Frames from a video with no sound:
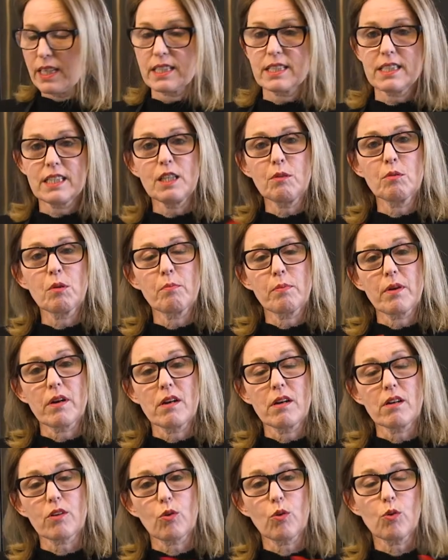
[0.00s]
Cinnamon
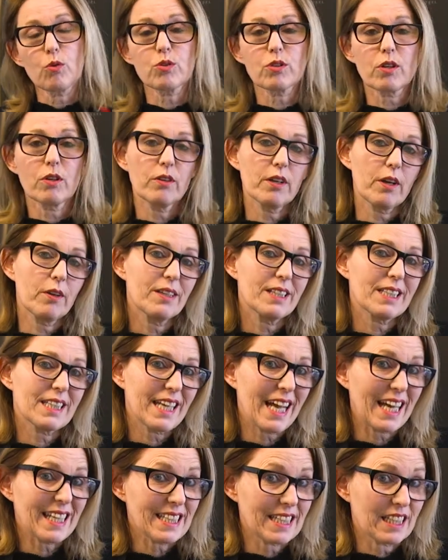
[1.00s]
bark, also known as
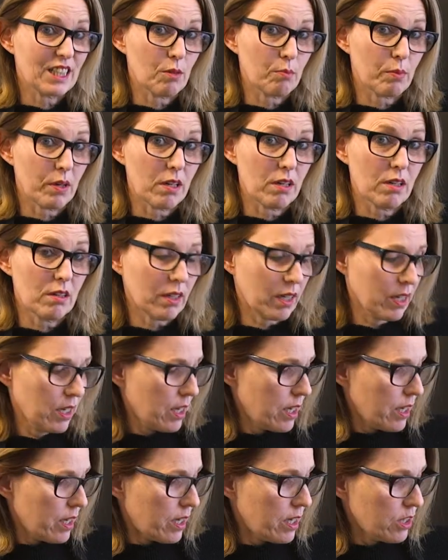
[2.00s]
cassia bark,
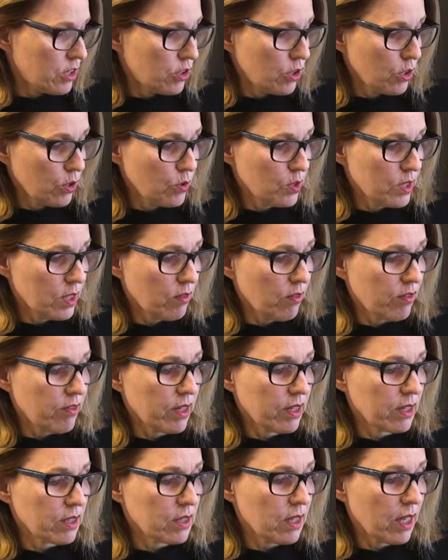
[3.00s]
is used in
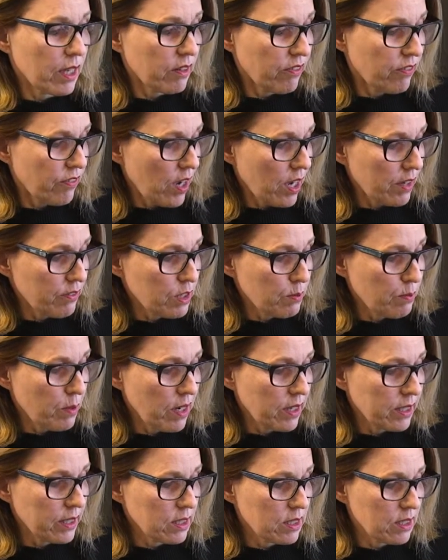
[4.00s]
things like five
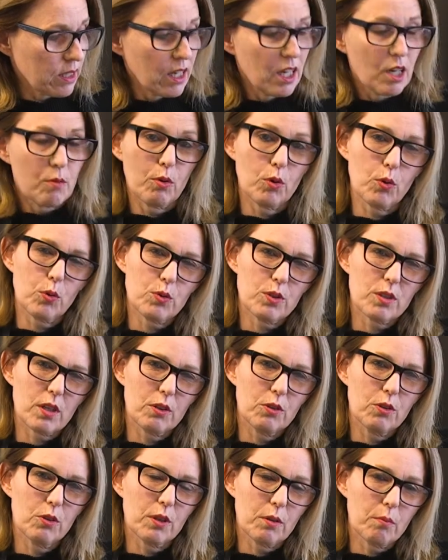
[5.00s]
spice, but also
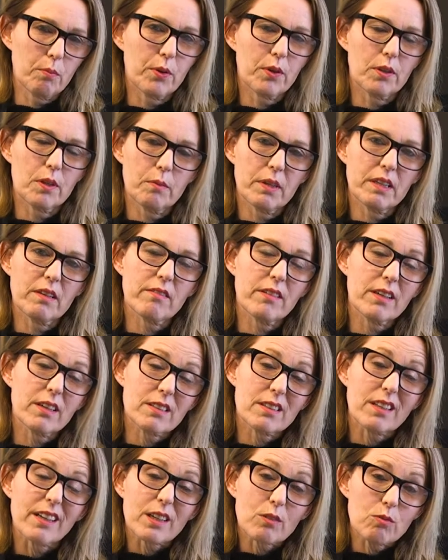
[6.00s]
you can put them in
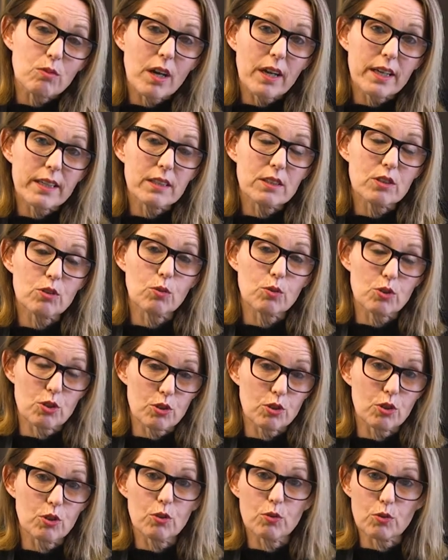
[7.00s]
things like rice or
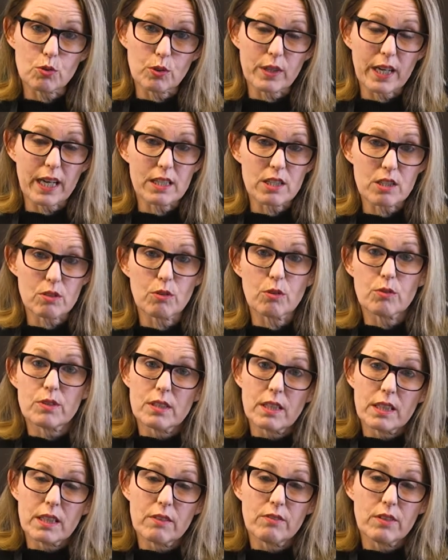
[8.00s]
stews or casseroles,
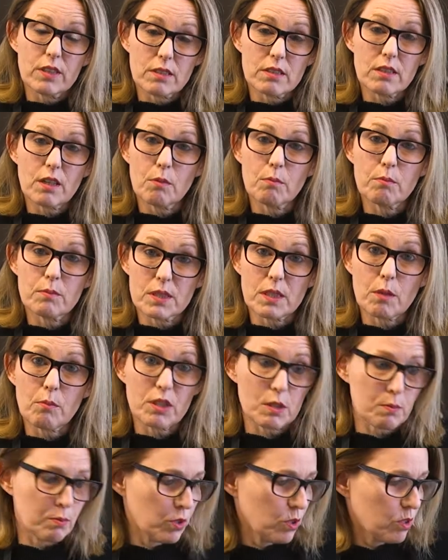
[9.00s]
and they give it so
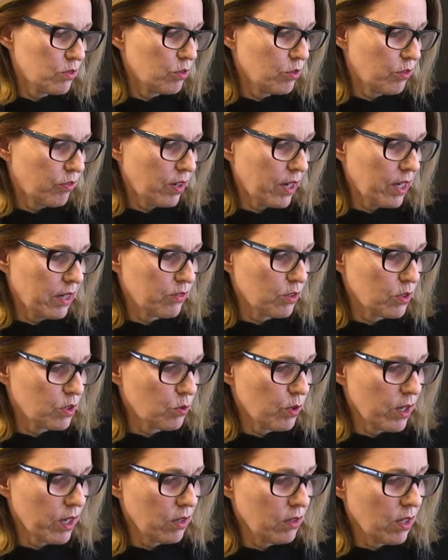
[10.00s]
much beautiful flavour
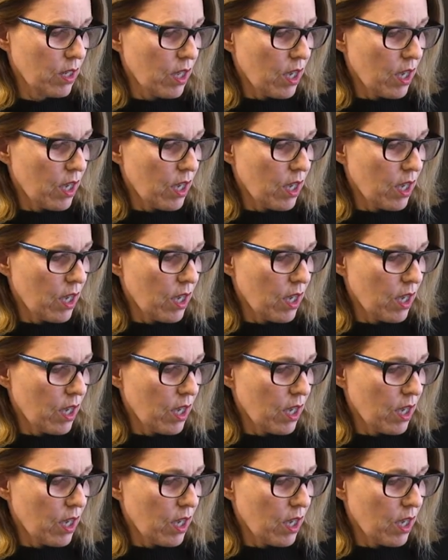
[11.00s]
as well.